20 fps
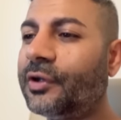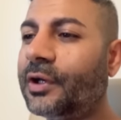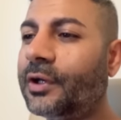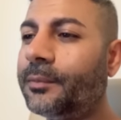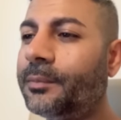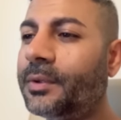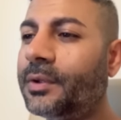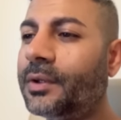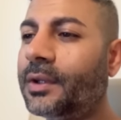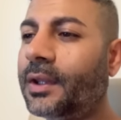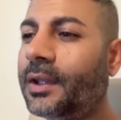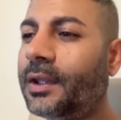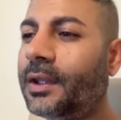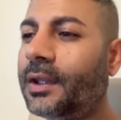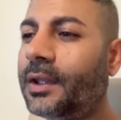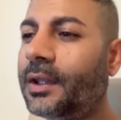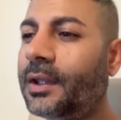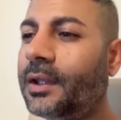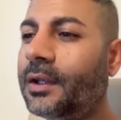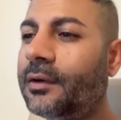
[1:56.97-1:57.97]
open the
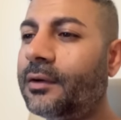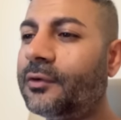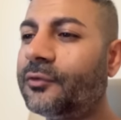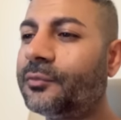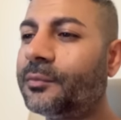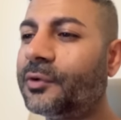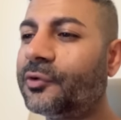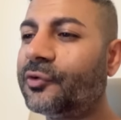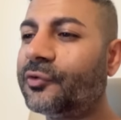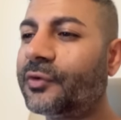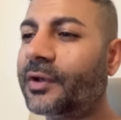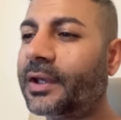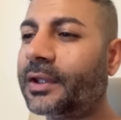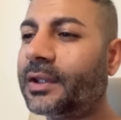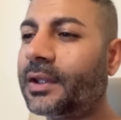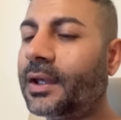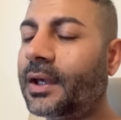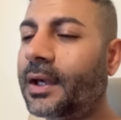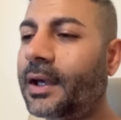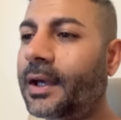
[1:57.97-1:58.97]
ear as much as I
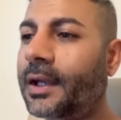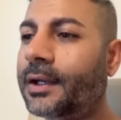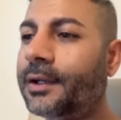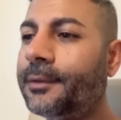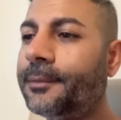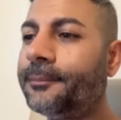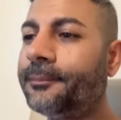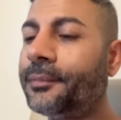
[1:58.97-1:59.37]
can.